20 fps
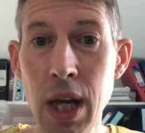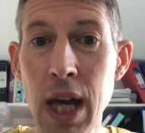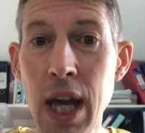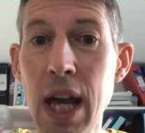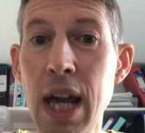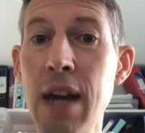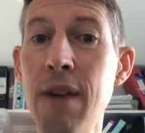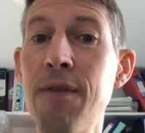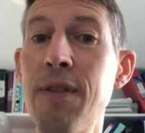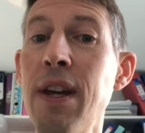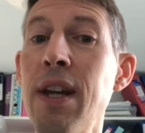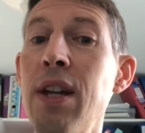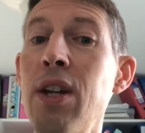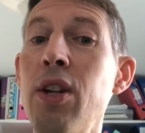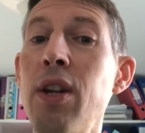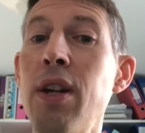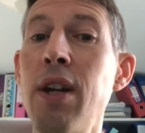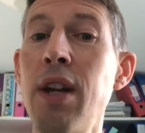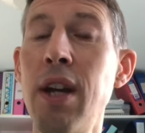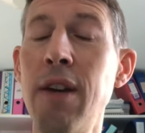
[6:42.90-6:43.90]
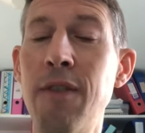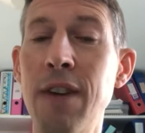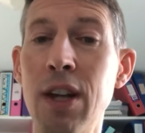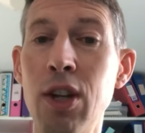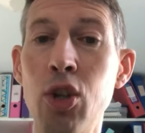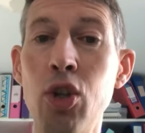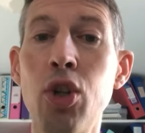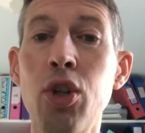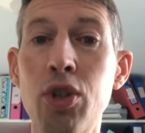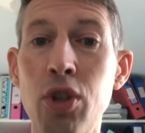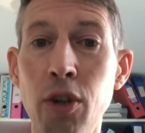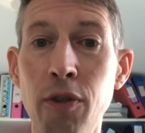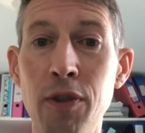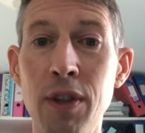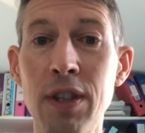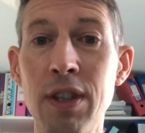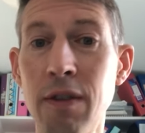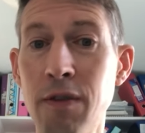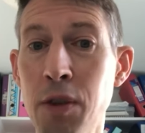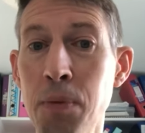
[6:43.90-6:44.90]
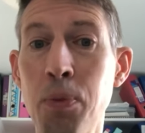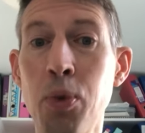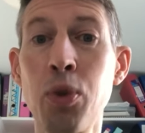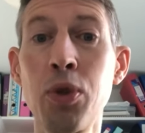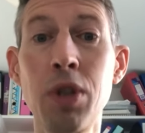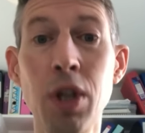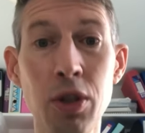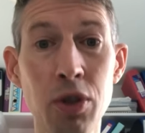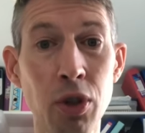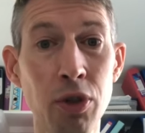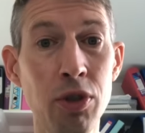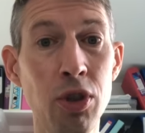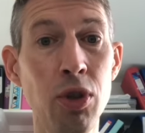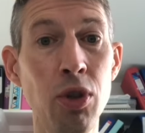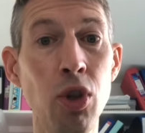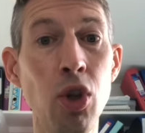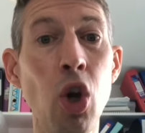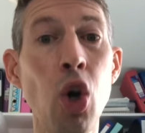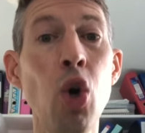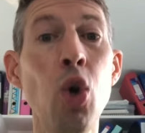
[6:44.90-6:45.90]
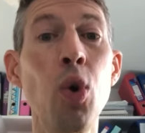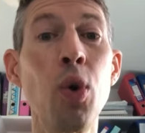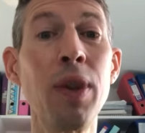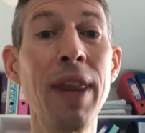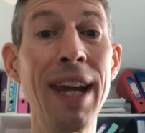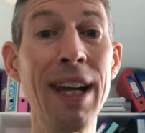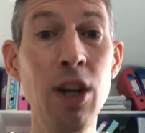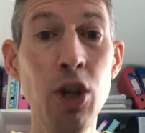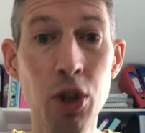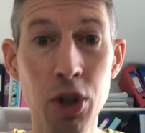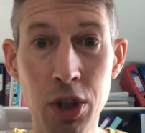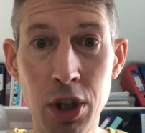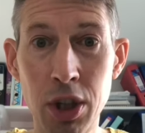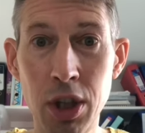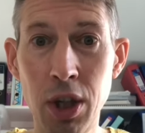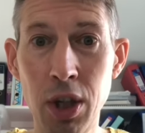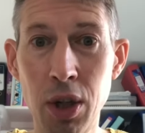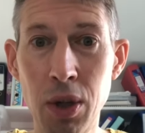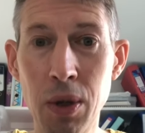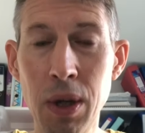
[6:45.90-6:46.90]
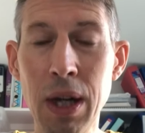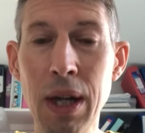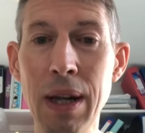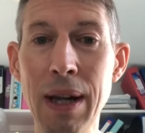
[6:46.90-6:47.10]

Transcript: If it looks obvious, if the pause goes on too long, or they look to you